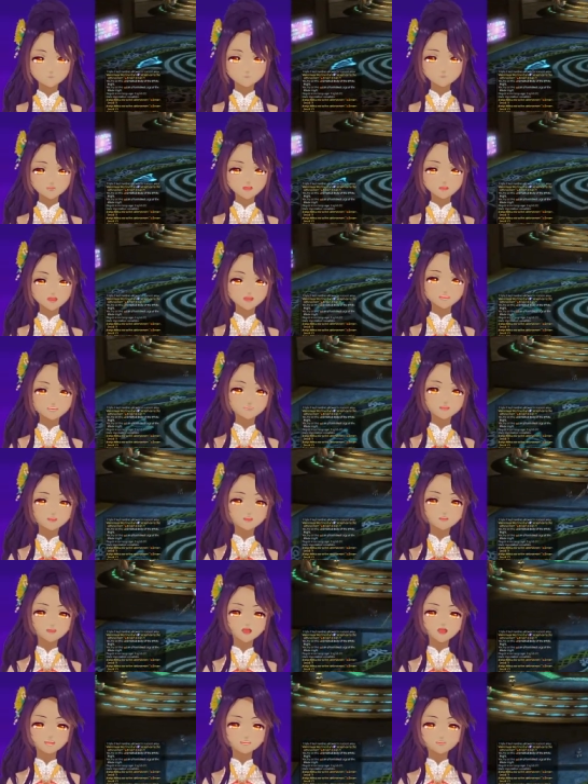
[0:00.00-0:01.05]
Alright, well, I'm
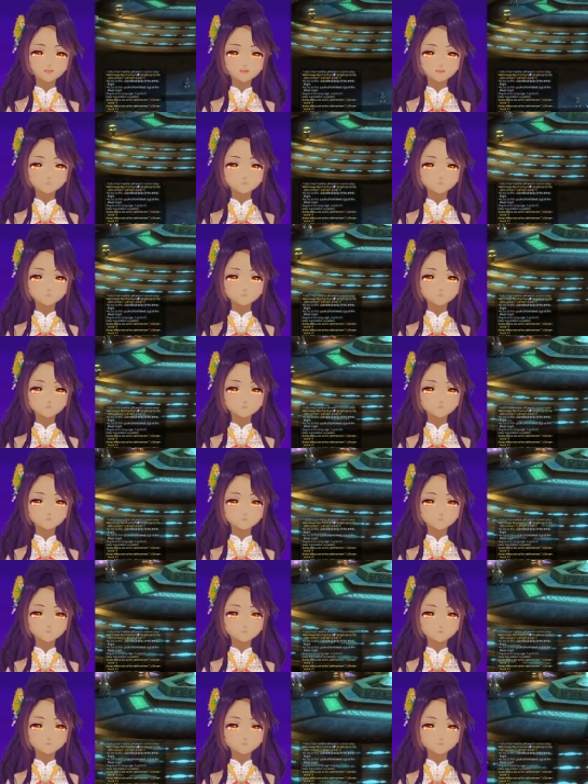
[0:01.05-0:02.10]
gonna go down here.
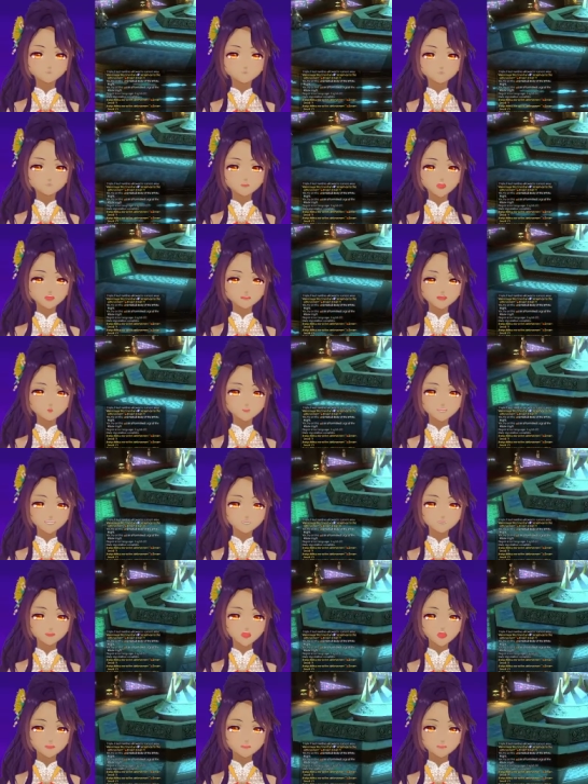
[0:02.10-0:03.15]
While I wait
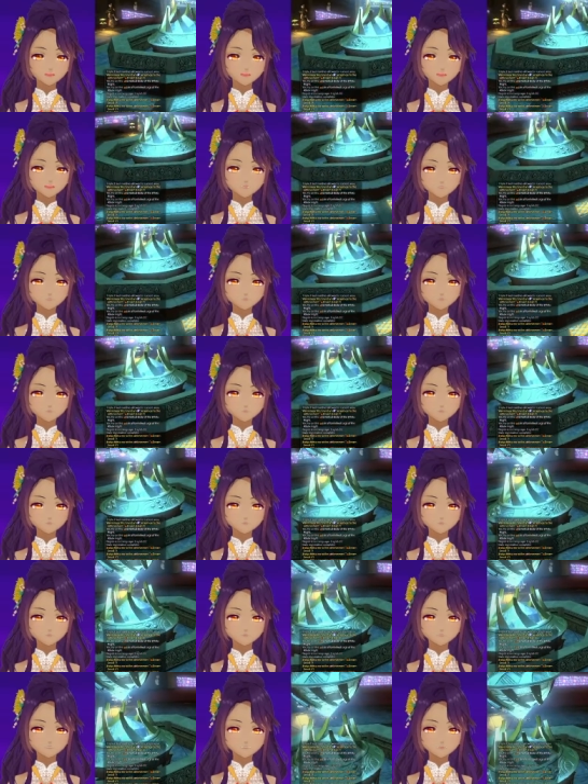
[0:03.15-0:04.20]
for
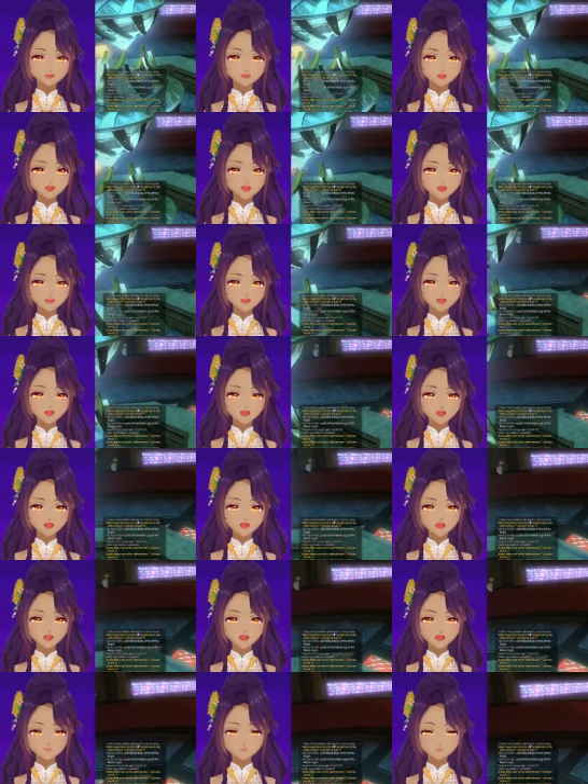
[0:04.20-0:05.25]
this to pop
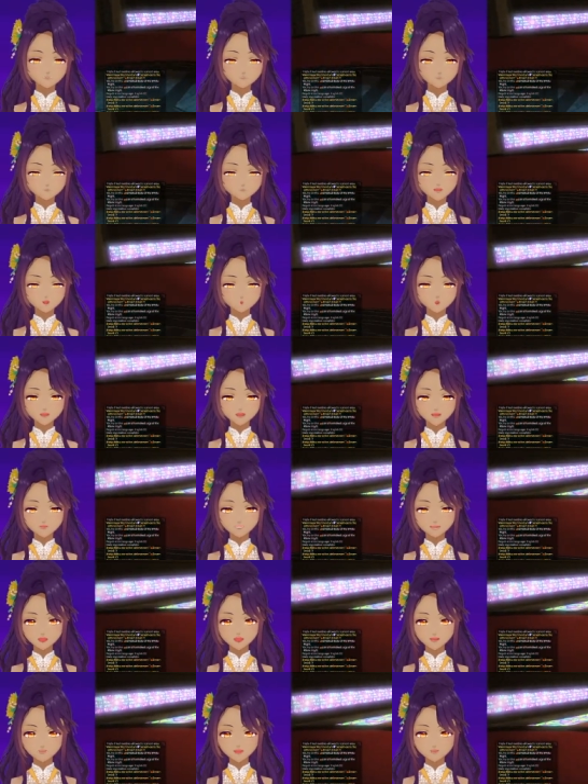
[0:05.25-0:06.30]
off. I wanna play
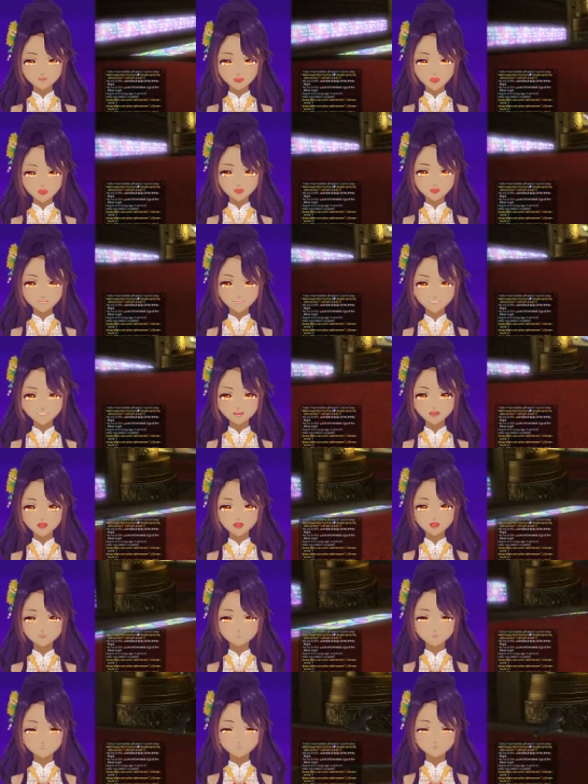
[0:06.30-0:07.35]
Mahjong so bad.